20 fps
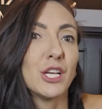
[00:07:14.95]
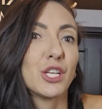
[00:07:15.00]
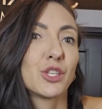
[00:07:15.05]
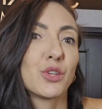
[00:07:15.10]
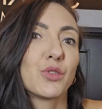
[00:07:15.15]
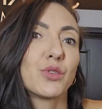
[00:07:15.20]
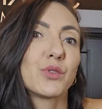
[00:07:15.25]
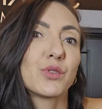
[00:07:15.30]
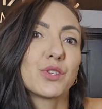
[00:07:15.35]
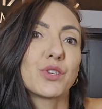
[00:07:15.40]
So
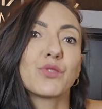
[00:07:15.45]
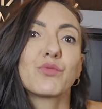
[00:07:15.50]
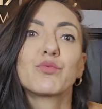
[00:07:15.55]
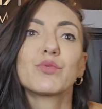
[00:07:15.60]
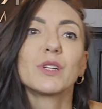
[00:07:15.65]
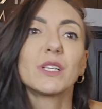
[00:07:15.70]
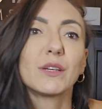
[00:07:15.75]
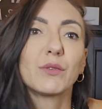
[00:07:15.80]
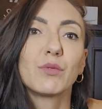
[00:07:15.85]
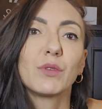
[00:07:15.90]
those are
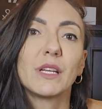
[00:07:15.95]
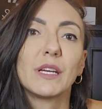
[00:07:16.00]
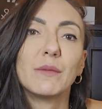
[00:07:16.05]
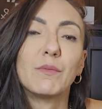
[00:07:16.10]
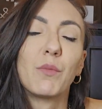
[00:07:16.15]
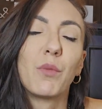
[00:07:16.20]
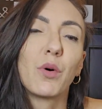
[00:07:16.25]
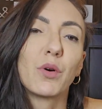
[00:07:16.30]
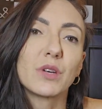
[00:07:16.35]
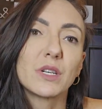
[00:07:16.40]
really
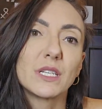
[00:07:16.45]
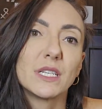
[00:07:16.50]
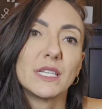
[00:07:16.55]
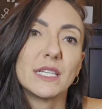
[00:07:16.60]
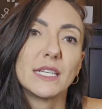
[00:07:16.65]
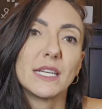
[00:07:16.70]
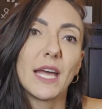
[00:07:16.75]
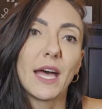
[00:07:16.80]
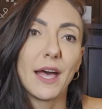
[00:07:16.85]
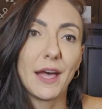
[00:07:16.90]

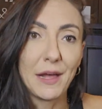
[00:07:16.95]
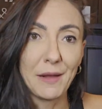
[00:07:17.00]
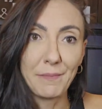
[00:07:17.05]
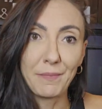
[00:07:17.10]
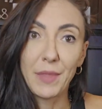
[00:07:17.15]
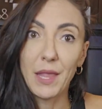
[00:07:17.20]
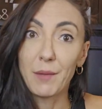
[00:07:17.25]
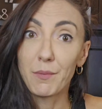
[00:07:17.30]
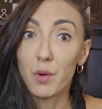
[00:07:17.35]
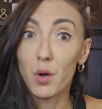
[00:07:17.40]
important
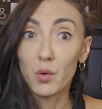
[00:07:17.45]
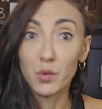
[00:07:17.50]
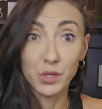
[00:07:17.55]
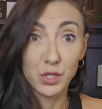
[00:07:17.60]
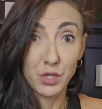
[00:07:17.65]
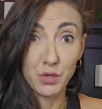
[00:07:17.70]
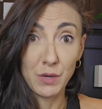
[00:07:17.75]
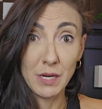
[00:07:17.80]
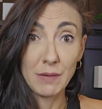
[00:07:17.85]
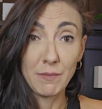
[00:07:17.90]

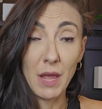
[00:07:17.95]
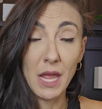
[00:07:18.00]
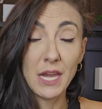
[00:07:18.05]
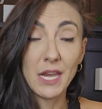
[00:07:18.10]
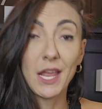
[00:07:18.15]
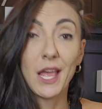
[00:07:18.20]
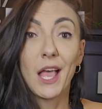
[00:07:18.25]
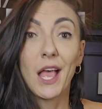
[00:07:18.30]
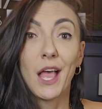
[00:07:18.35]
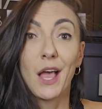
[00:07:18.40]
post-treatment.